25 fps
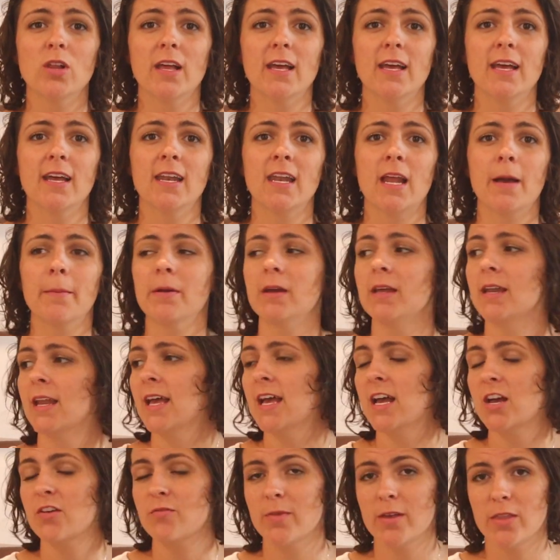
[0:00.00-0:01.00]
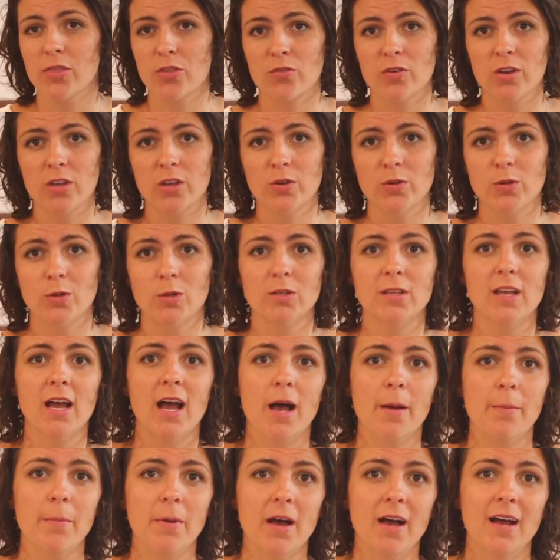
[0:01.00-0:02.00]
and I'm gonna have my 3-year-old
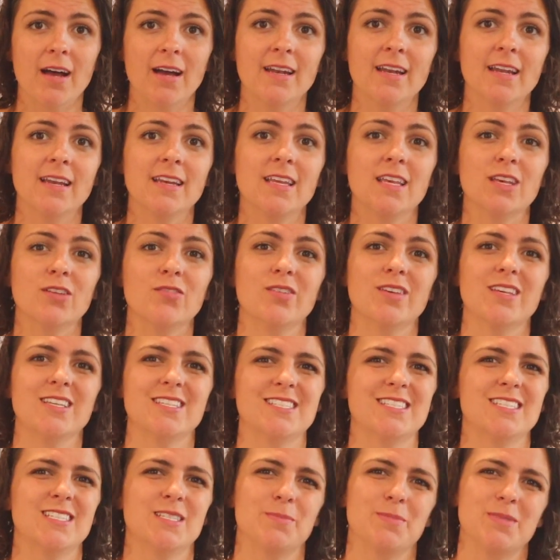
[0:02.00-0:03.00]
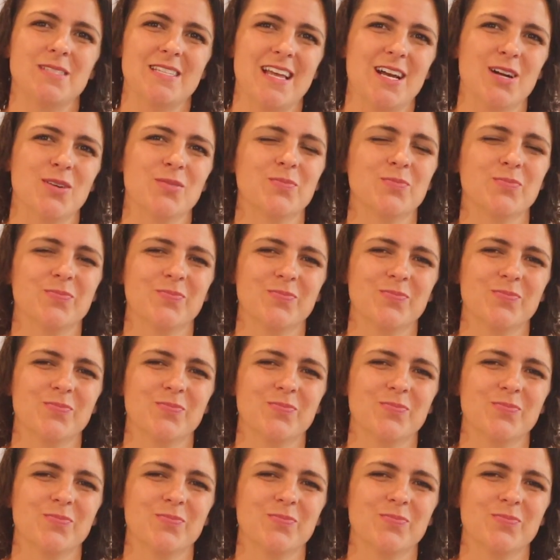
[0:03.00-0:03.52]
hop on and give his tips now.